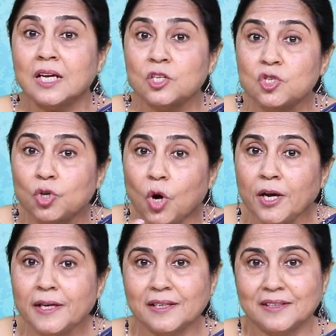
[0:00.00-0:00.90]

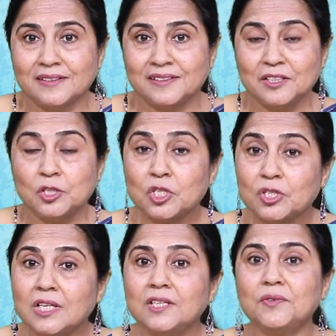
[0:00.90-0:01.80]
enjoying the
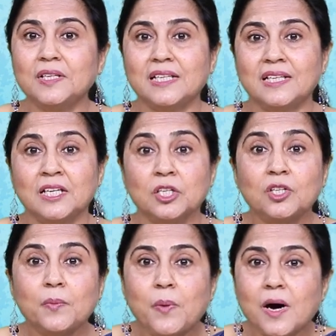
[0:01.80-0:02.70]
scenery,
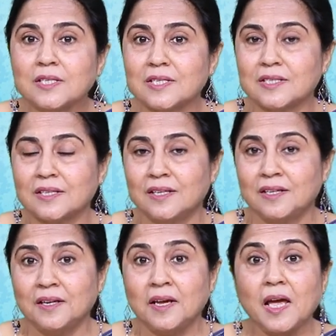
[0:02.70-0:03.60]
the bus,
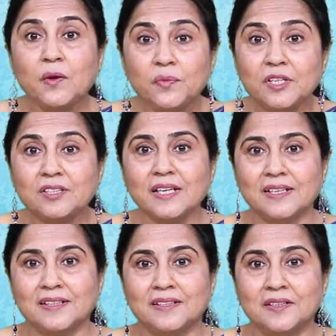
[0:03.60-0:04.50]

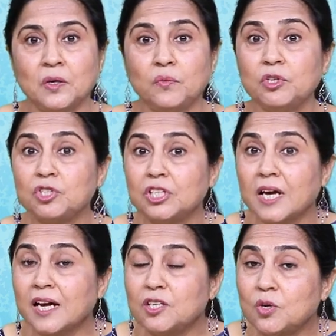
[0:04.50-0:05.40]
everything which she
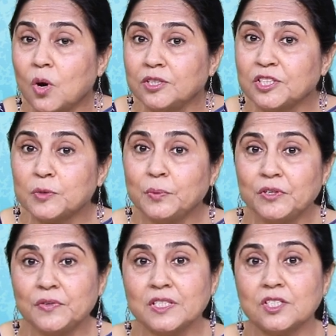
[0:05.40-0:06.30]
had not
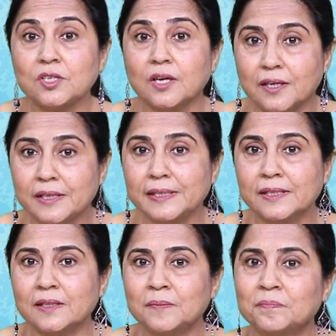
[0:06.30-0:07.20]
experienced
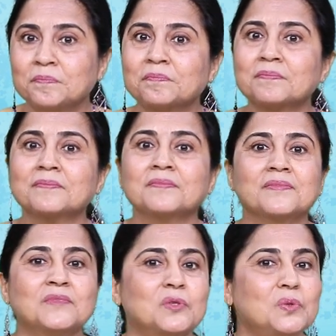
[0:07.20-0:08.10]
earlier
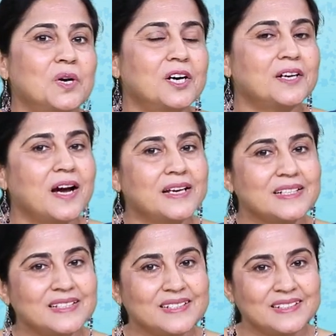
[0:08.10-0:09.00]
through her
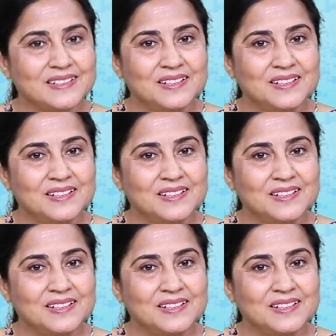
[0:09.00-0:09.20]
eyes.